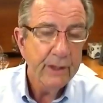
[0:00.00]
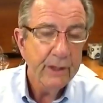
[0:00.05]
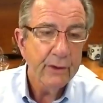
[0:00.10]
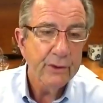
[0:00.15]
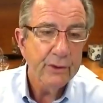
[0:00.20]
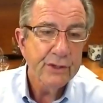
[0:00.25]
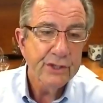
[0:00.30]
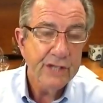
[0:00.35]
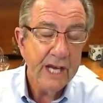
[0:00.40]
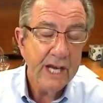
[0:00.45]

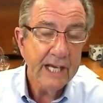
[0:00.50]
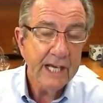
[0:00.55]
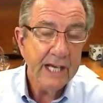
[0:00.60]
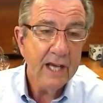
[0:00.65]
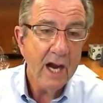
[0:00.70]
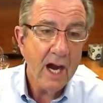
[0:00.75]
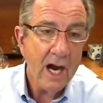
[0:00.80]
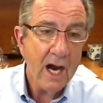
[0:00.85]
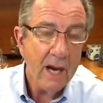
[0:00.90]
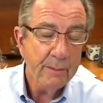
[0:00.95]
stay
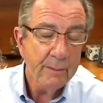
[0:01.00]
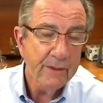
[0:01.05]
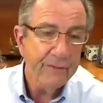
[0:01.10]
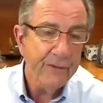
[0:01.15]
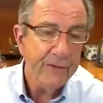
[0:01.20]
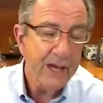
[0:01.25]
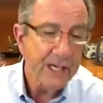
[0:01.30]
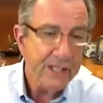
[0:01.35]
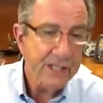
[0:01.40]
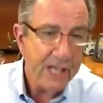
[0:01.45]
calm. If
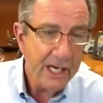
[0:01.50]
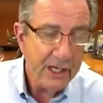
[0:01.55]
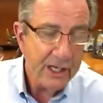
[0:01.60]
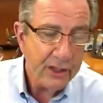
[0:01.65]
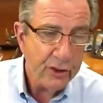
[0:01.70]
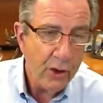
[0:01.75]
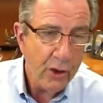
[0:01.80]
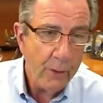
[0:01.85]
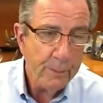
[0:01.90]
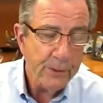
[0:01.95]
they say you can
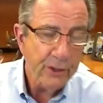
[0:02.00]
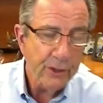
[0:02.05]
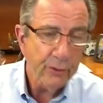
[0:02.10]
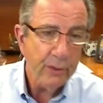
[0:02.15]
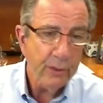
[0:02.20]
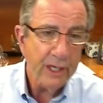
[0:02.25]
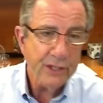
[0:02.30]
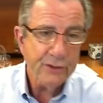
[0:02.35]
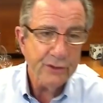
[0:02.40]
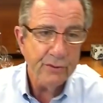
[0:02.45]
open your
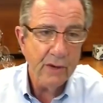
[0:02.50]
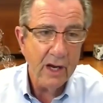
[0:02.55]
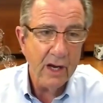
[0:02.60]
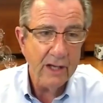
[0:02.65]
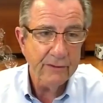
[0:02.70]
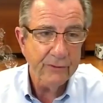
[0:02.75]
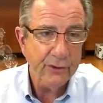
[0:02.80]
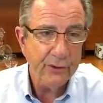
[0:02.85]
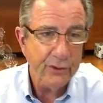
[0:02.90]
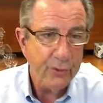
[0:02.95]
restaurant
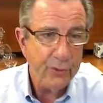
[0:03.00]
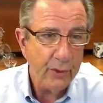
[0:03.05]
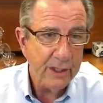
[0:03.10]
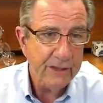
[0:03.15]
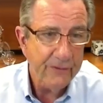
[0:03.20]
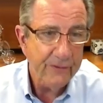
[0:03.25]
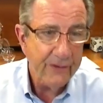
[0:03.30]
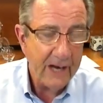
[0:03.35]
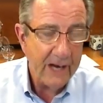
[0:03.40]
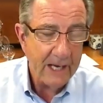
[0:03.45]
for
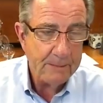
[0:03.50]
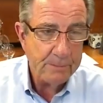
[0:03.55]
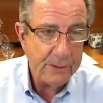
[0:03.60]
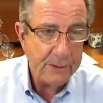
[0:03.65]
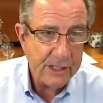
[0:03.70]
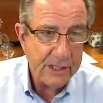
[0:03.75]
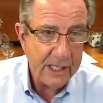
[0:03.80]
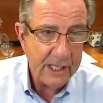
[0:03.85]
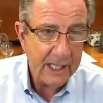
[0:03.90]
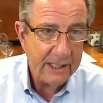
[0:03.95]

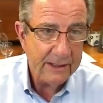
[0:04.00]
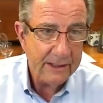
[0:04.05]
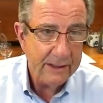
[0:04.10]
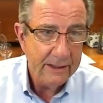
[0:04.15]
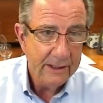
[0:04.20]
25%